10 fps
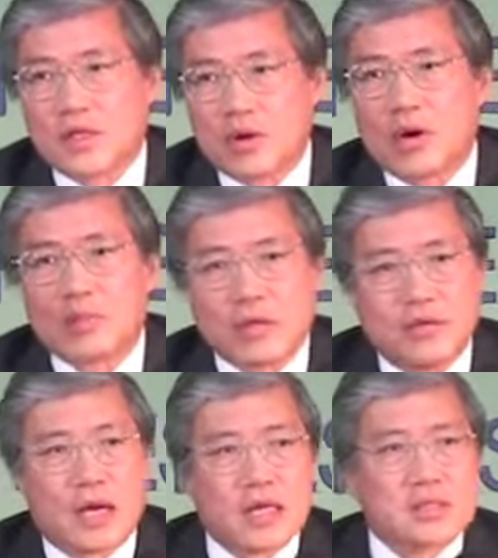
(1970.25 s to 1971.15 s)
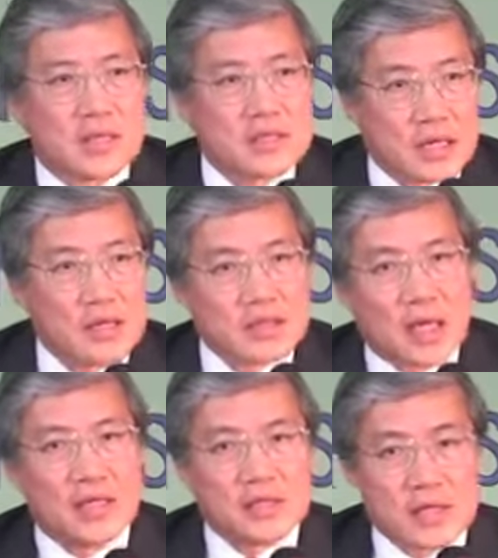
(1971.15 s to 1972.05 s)
in Europe and United States
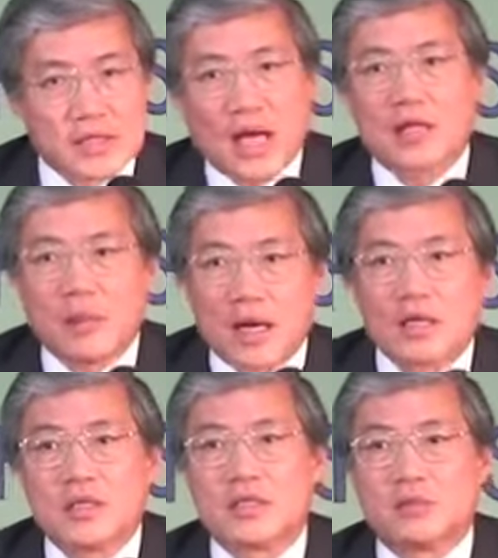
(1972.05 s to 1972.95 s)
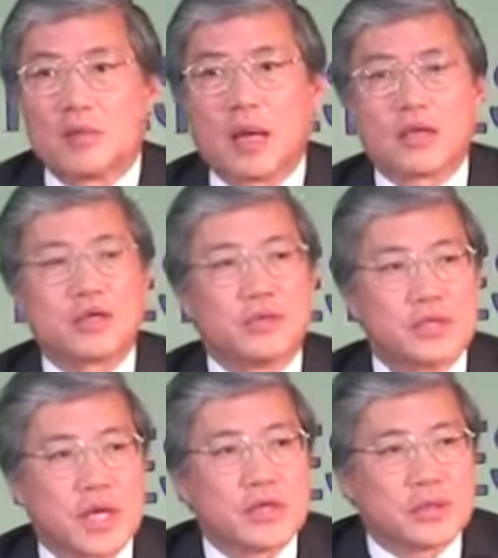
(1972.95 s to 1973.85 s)
understand this exact mechanism of balance sheet
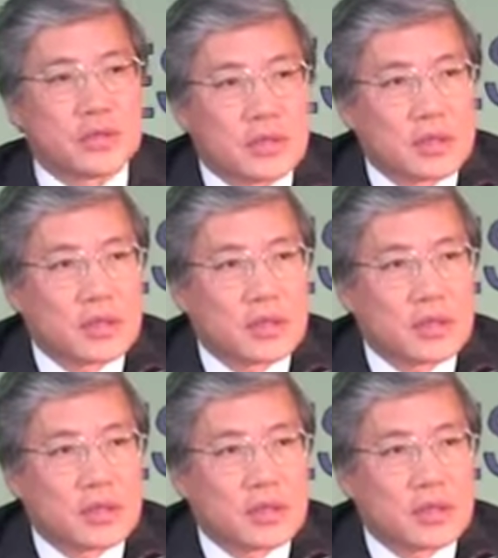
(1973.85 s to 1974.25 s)
recession,